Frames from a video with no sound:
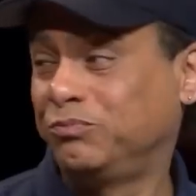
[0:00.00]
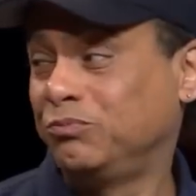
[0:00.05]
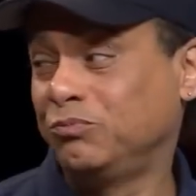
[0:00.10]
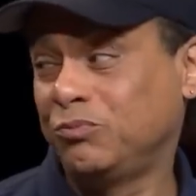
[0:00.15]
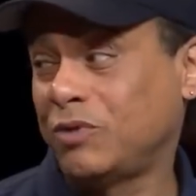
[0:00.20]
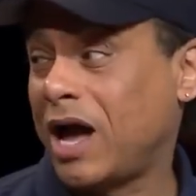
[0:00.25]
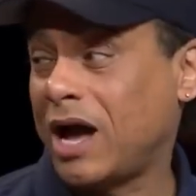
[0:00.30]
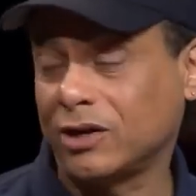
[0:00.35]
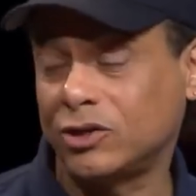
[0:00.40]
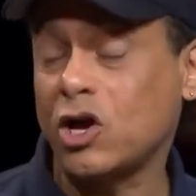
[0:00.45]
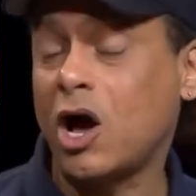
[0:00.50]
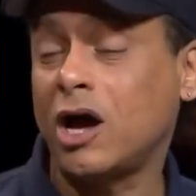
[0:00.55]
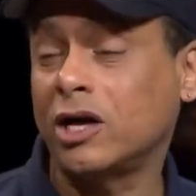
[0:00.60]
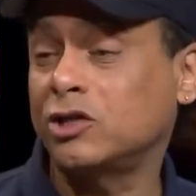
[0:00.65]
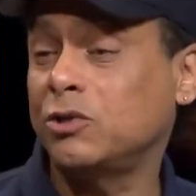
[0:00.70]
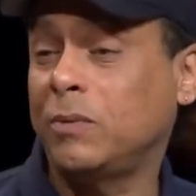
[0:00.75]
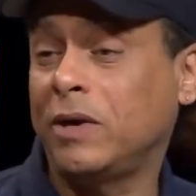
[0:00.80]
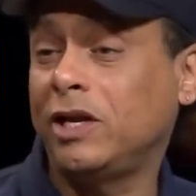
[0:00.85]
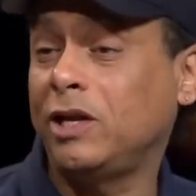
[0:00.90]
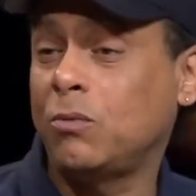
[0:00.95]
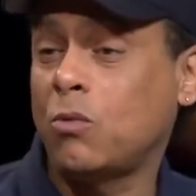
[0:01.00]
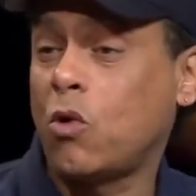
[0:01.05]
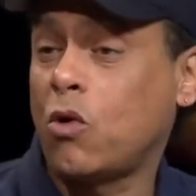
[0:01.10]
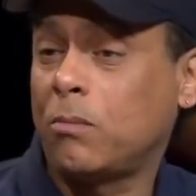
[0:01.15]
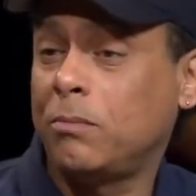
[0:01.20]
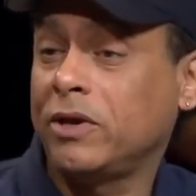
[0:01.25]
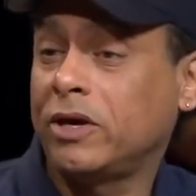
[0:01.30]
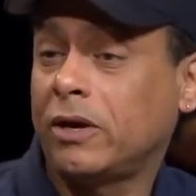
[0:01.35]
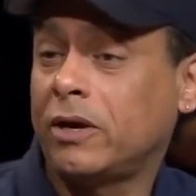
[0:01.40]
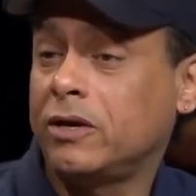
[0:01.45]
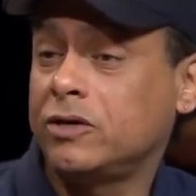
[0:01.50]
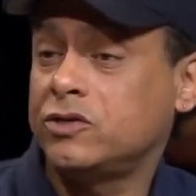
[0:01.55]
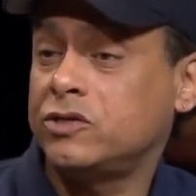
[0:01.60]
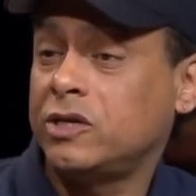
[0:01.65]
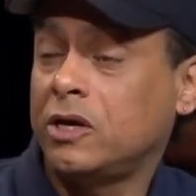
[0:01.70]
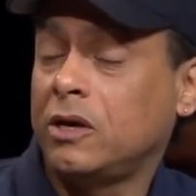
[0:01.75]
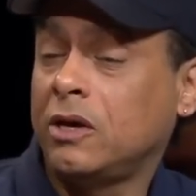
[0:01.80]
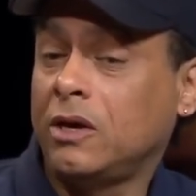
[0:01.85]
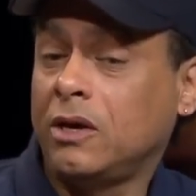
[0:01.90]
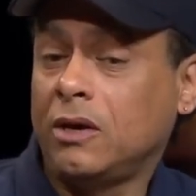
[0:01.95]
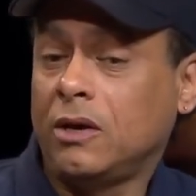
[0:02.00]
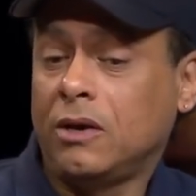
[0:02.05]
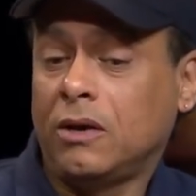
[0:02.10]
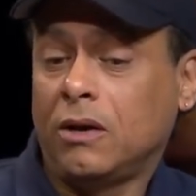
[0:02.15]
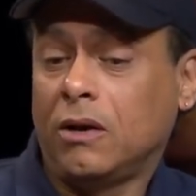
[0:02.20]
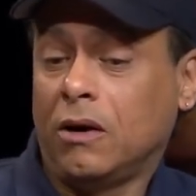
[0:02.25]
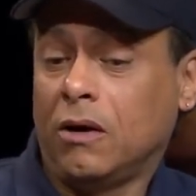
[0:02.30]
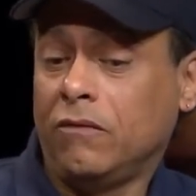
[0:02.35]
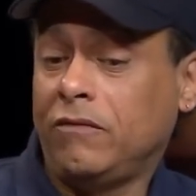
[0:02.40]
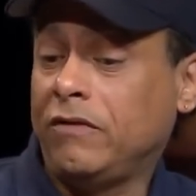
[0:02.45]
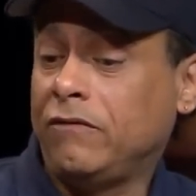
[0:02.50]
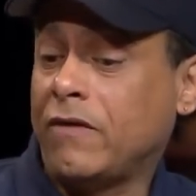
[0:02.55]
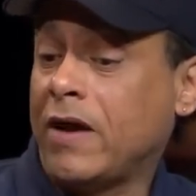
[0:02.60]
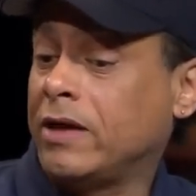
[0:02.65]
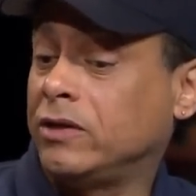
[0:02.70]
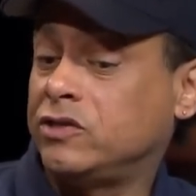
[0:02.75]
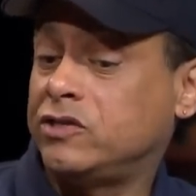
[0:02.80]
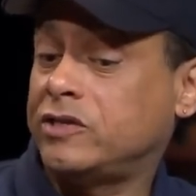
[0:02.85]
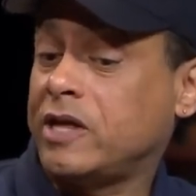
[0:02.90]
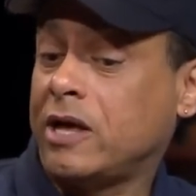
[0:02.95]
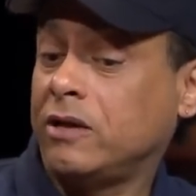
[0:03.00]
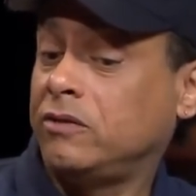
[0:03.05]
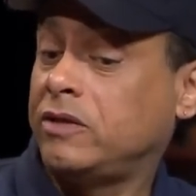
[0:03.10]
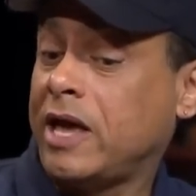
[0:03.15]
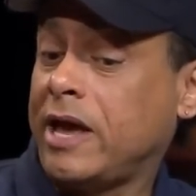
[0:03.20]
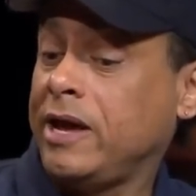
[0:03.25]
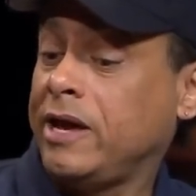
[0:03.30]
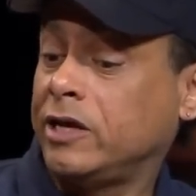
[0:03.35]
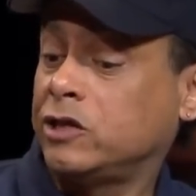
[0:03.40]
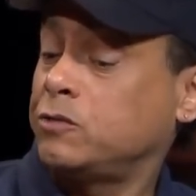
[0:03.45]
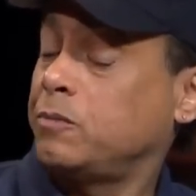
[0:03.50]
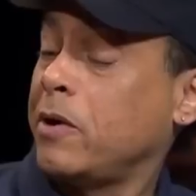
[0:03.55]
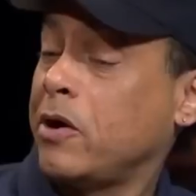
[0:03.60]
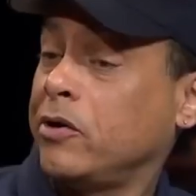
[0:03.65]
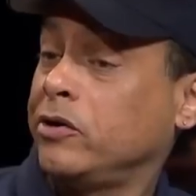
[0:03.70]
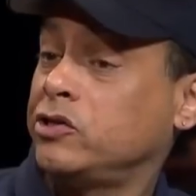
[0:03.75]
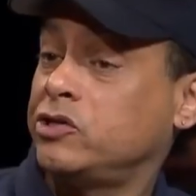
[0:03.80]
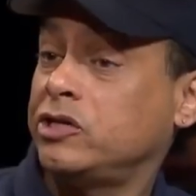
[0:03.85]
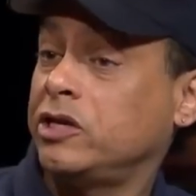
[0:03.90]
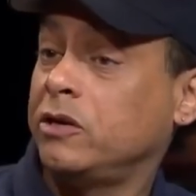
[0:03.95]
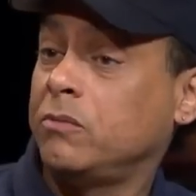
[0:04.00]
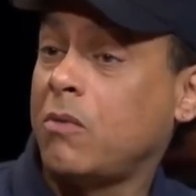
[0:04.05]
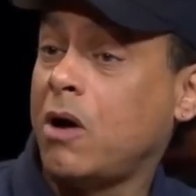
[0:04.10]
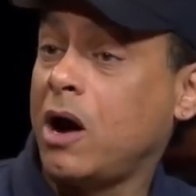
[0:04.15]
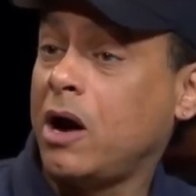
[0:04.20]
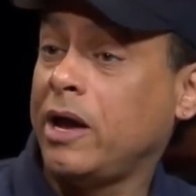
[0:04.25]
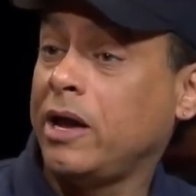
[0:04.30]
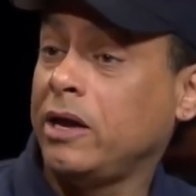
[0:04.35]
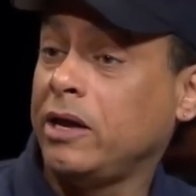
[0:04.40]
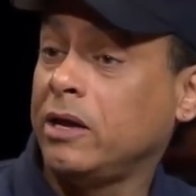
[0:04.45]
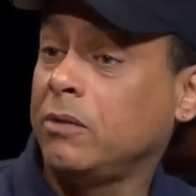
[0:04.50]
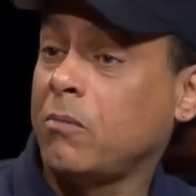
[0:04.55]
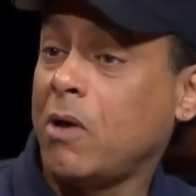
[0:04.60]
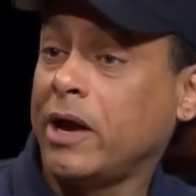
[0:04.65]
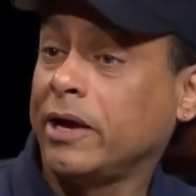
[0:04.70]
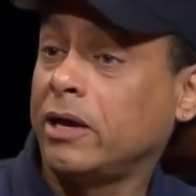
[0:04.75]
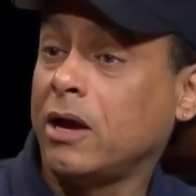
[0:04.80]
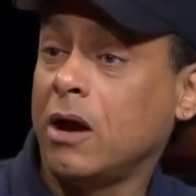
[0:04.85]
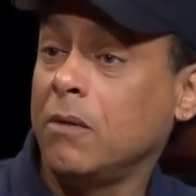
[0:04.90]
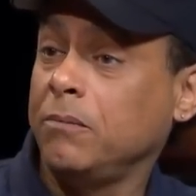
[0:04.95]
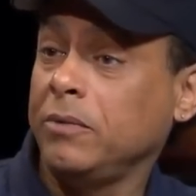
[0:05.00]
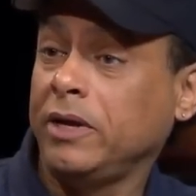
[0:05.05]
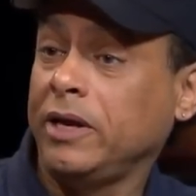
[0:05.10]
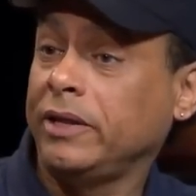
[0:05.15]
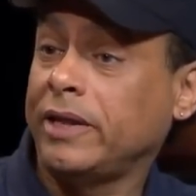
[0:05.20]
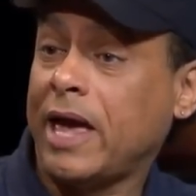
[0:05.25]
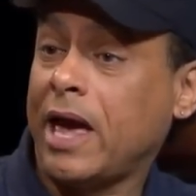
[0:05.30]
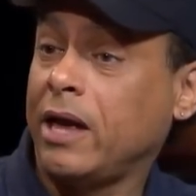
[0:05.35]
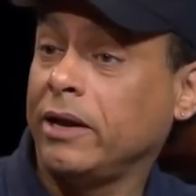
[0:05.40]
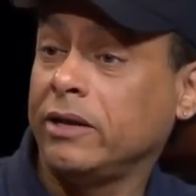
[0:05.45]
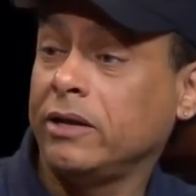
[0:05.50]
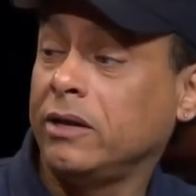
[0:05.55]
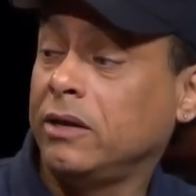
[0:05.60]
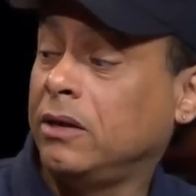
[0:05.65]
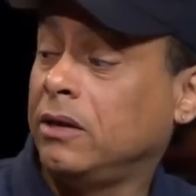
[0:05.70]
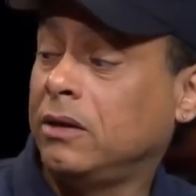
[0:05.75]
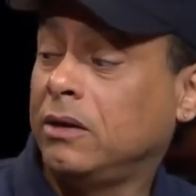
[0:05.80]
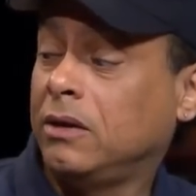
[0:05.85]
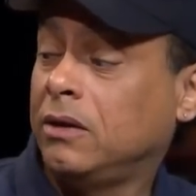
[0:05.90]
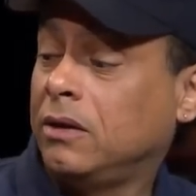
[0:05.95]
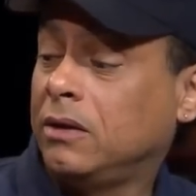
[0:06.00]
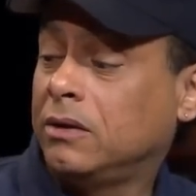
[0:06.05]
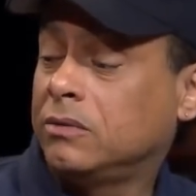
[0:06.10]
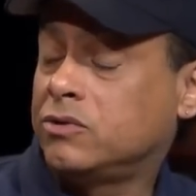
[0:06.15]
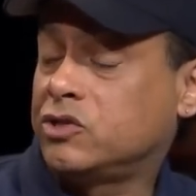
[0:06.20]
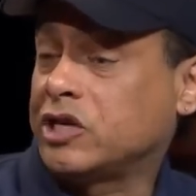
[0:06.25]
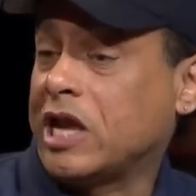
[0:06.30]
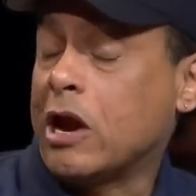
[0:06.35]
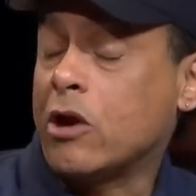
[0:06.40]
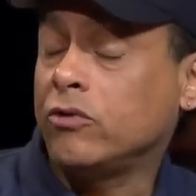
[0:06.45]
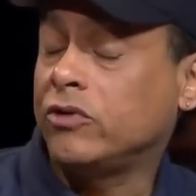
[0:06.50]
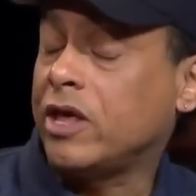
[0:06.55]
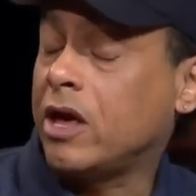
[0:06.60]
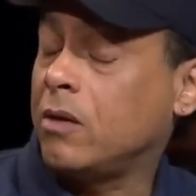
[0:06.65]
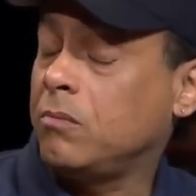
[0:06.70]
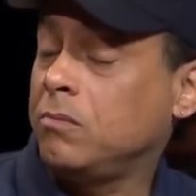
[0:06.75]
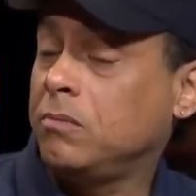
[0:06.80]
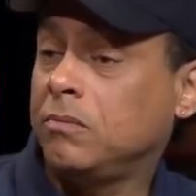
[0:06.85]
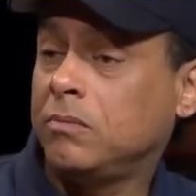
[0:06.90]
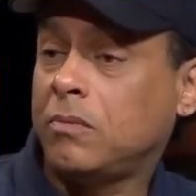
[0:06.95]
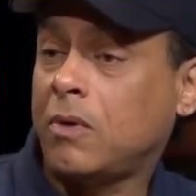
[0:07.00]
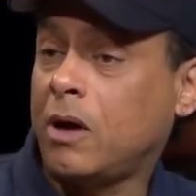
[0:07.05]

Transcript: not talk to me anymore because of events that they experienced in my in my company that scared them.